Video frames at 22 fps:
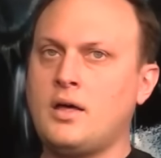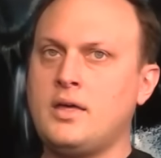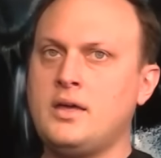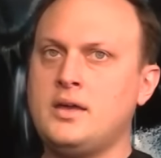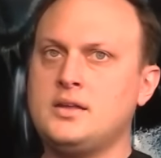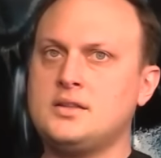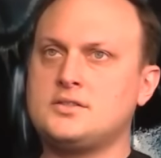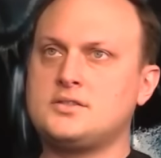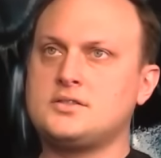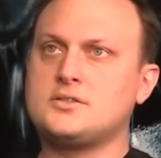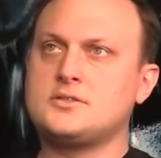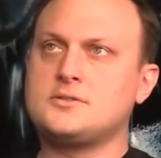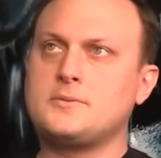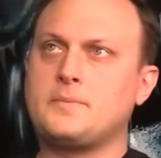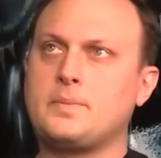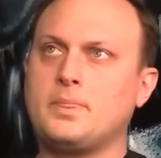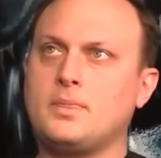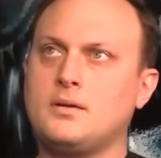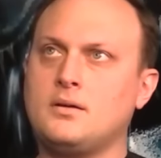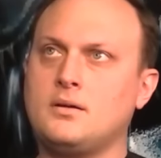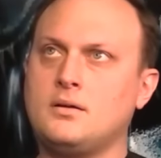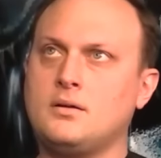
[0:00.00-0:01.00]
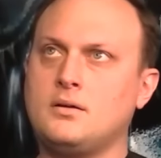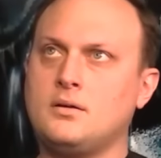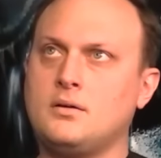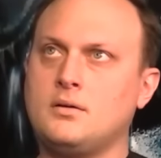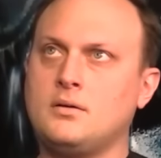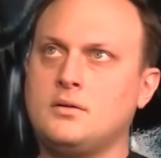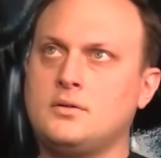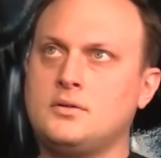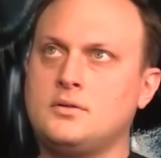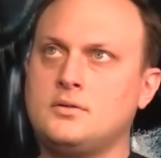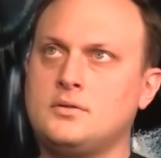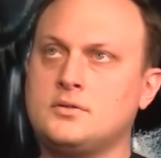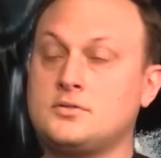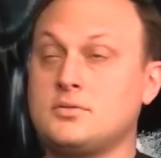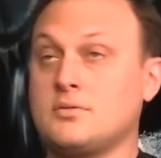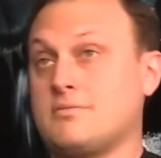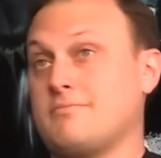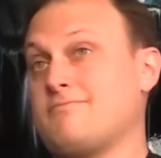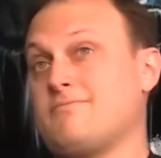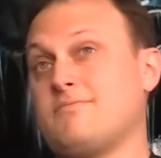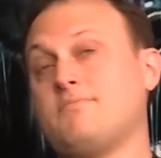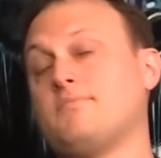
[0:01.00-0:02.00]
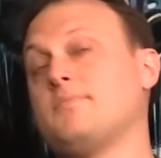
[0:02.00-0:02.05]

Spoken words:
it's sort of,